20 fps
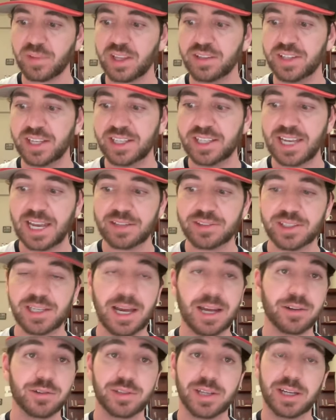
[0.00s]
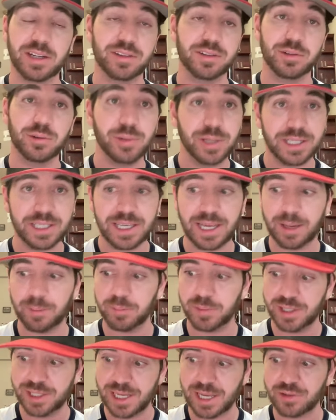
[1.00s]
Nick Castellanos had a two-hit
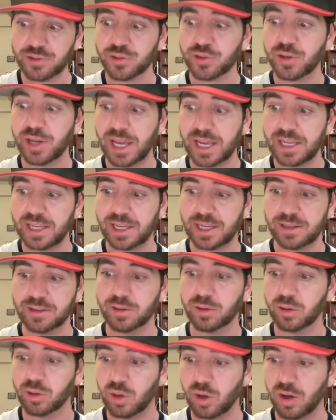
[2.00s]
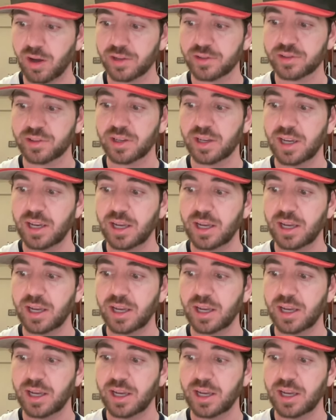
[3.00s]
game yesterday in the loss.